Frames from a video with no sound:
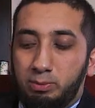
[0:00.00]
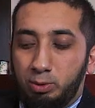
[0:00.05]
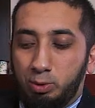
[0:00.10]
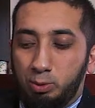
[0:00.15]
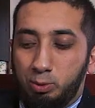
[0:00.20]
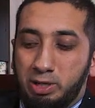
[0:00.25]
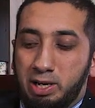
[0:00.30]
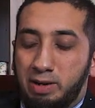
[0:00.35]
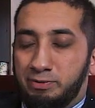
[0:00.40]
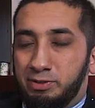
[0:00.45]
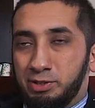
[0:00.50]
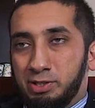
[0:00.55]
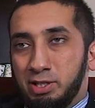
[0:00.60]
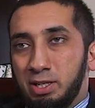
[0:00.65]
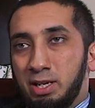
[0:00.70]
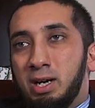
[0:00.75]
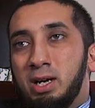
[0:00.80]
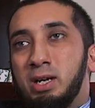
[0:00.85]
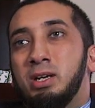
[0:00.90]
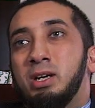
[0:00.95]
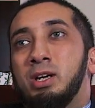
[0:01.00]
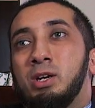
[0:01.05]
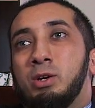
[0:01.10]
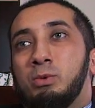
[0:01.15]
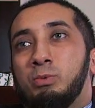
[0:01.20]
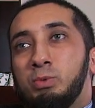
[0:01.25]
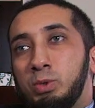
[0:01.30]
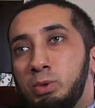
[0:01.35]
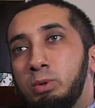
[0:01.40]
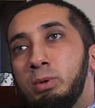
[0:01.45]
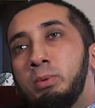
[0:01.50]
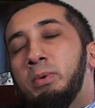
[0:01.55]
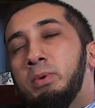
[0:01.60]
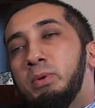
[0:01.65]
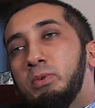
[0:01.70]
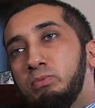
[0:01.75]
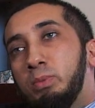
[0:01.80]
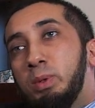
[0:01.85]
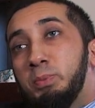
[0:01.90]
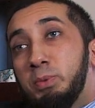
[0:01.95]
We do it after salah, we do
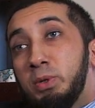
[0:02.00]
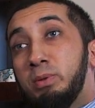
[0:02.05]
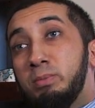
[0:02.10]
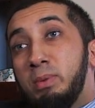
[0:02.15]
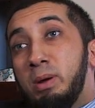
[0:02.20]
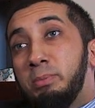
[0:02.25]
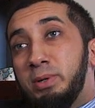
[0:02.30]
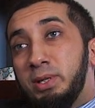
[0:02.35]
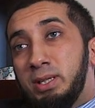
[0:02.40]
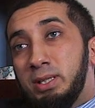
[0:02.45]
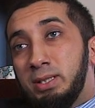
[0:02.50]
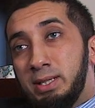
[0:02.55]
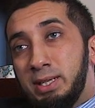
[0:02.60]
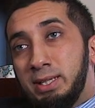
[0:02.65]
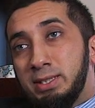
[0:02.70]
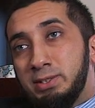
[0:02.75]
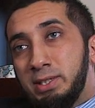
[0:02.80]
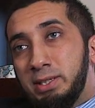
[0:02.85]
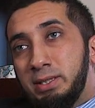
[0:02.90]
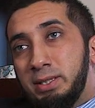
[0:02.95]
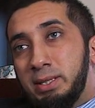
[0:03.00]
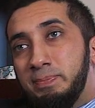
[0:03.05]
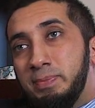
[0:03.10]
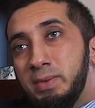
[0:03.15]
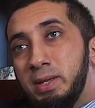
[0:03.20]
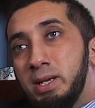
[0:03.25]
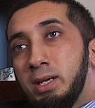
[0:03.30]
it when we're remembering Allah, etc.